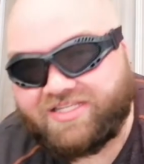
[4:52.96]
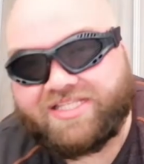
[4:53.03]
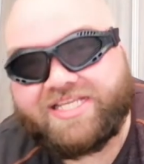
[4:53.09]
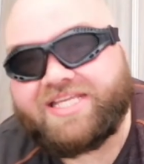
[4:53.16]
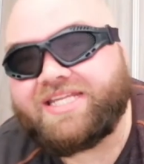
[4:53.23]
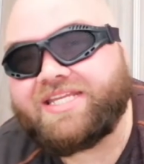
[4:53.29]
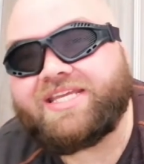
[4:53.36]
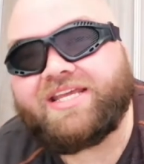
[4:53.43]

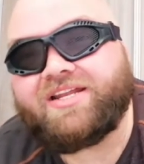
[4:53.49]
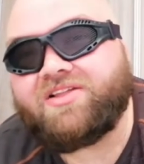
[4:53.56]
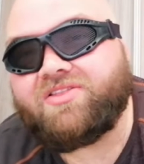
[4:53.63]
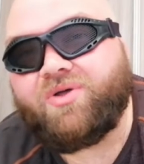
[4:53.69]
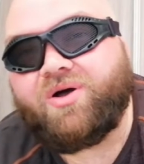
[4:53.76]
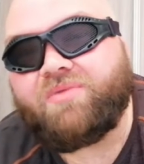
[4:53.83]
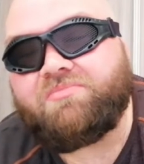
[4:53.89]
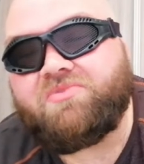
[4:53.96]
leading in a
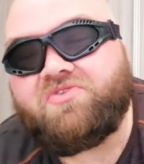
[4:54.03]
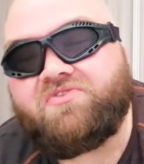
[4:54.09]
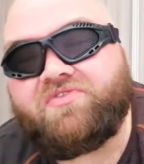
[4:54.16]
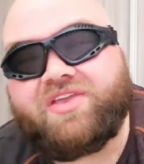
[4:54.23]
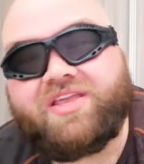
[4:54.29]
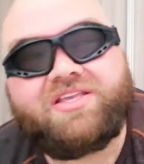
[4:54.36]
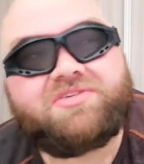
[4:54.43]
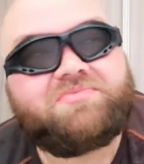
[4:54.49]
lot of
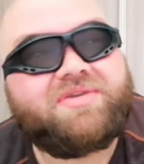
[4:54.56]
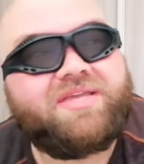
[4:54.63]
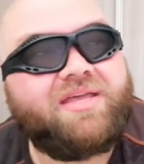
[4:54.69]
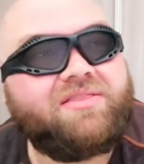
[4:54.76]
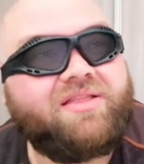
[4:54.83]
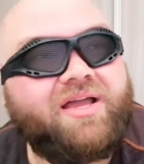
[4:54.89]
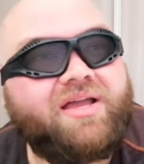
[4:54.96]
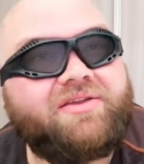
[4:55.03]
movies. We
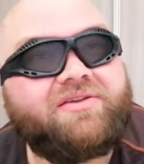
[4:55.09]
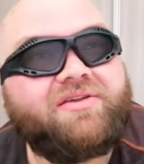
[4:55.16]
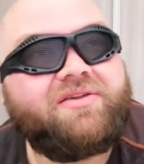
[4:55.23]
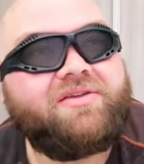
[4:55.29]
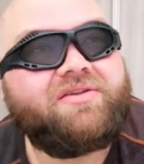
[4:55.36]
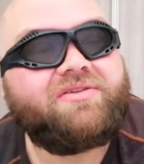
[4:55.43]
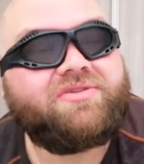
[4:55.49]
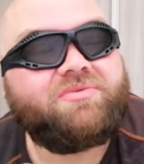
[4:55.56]
get like
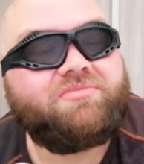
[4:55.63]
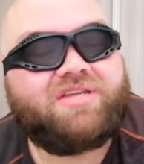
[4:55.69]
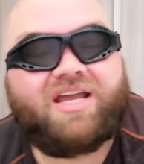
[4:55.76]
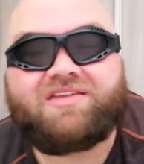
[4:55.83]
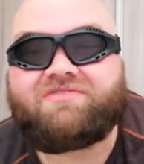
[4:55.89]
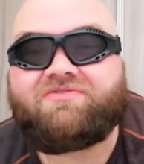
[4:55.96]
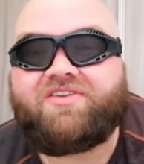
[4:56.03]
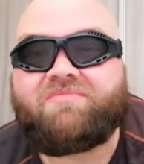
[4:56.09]

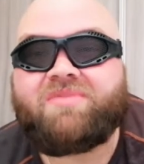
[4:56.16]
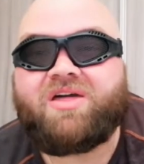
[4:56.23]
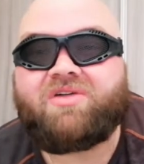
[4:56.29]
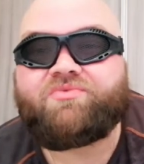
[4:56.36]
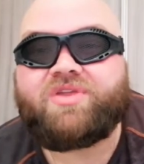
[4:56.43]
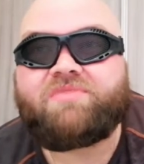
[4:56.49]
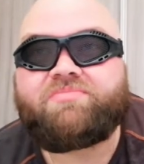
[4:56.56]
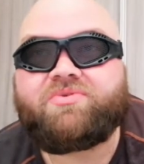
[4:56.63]
sometimes female
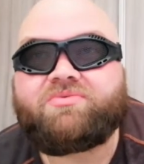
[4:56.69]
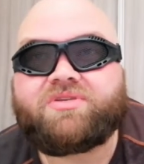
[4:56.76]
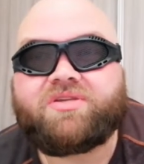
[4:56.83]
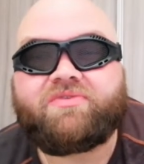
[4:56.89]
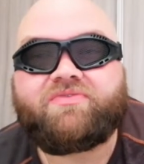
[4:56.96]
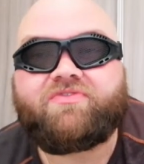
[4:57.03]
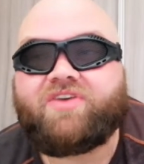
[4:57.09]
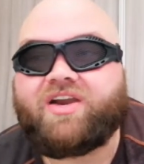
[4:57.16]
reboots
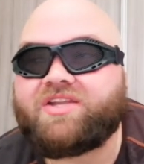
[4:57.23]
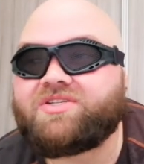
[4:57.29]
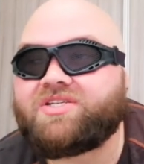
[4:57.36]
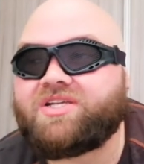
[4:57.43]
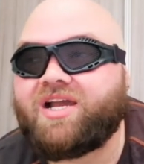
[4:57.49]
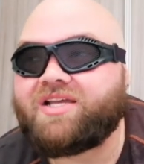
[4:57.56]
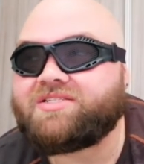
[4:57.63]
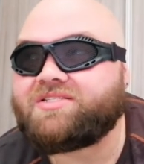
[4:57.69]
of
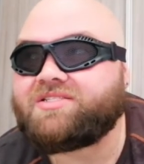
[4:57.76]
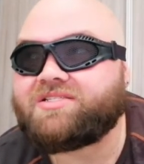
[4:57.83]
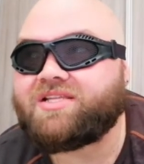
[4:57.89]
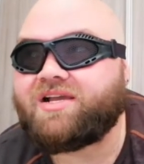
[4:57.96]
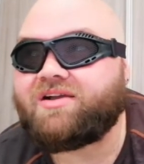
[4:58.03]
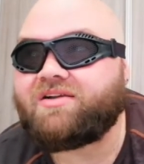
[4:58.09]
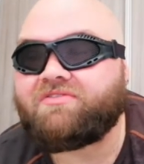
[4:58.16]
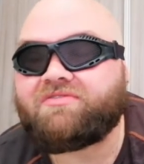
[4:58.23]
franchises,
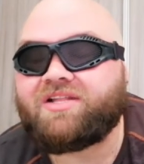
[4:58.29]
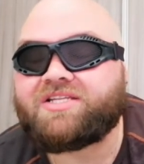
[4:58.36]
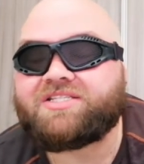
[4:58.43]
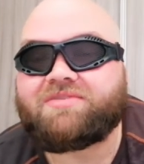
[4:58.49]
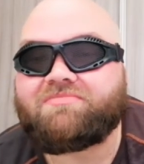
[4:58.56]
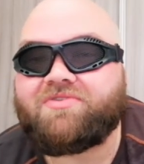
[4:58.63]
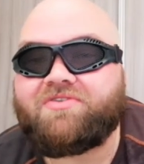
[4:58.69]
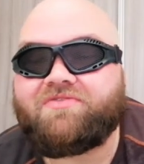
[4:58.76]
that of
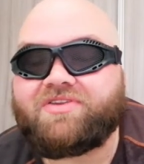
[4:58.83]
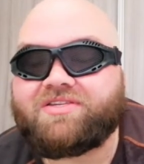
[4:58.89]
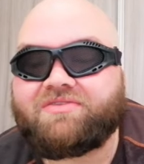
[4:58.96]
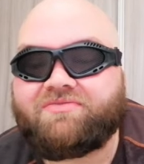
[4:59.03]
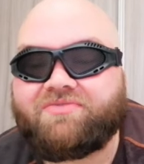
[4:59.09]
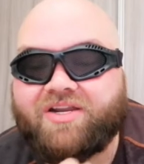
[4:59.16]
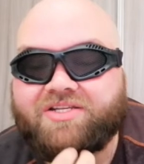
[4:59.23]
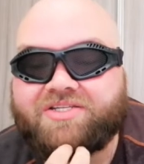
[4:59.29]
classic movies
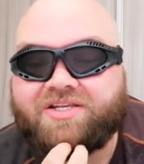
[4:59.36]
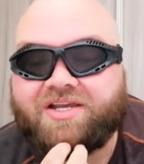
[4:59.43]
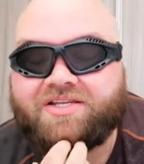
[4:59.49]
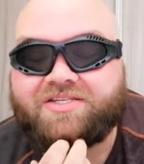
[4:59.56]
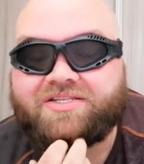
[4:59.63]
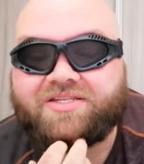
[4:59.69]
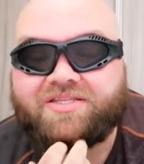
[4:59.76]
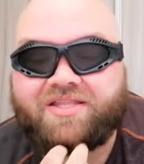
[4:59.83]
and
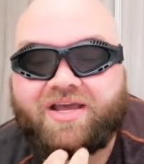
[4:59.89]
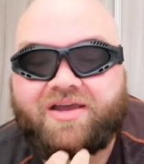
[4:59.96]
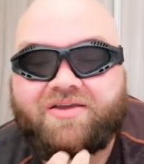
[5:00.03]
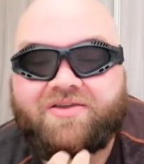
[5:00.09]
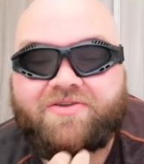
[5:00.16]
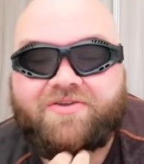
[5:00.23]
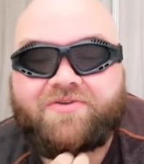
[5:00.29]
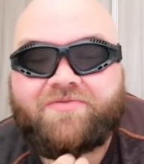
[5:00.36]
franchises and that.
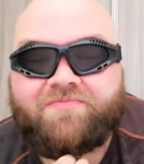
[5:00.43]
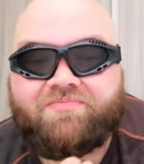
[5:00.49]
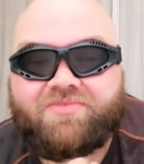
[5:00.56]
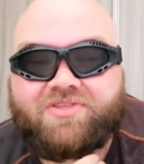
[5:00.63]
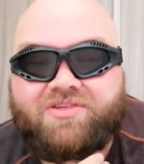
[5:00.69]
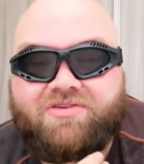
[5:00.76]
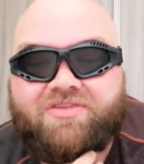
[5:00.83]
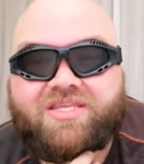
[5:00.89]

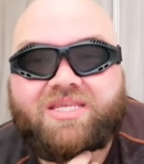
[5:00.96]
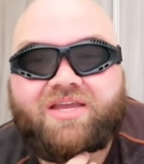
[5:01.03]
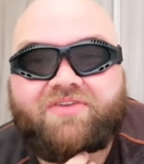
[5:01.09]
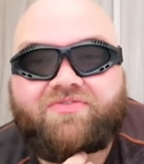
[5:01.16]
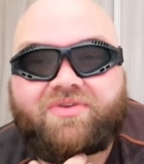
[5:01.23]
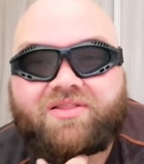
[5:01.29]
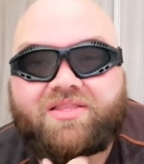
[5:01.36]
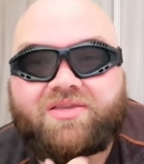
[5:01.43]
So this, I
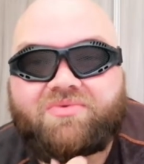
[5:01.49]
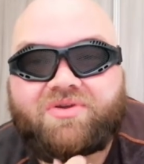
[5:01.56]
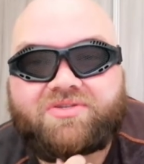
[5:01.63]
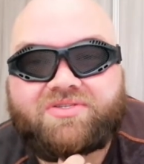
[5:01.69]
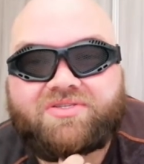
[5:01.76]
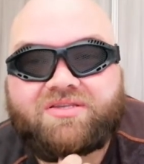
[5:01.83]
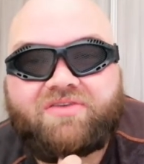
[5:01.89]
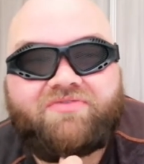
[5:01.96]
feel it
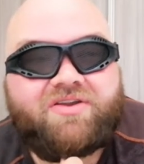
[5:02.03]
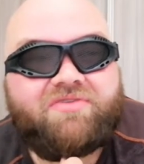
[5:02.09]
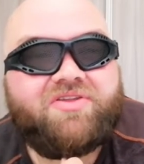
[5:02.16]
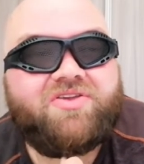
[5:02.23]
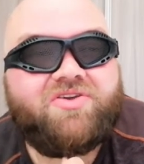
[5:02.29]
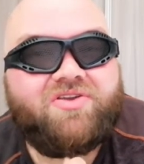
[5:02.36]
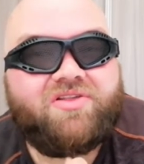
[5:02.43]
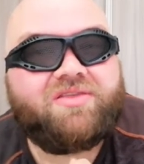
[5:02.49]
was a
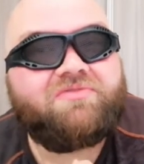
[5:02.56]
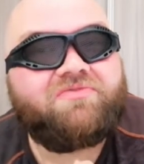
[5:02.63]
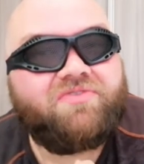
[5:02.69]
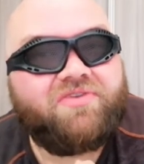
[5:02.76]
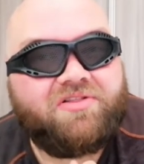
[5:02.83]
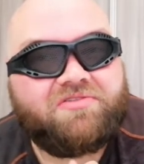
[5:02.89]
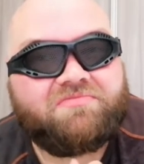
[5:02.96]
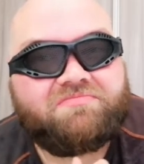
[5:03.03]
very early
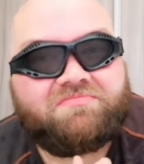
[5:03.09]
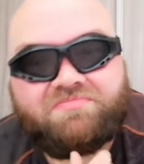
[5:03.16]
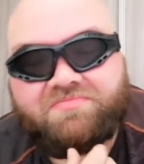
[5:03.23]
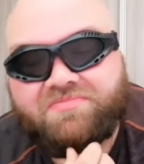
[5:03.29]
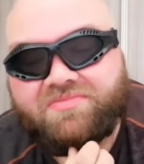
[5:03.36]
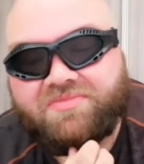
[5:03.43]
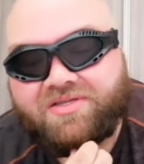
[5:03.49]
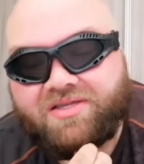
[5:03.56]
film
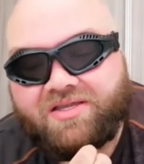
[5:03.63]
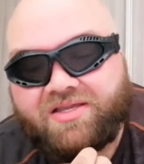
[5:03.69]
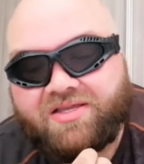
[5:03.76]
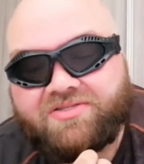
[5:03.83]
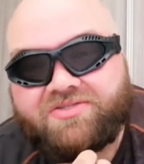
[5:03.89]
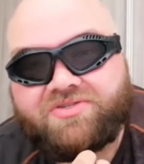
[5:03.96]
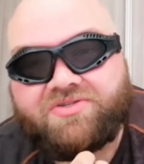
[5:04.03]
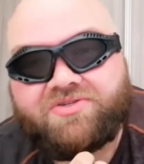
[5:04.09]
to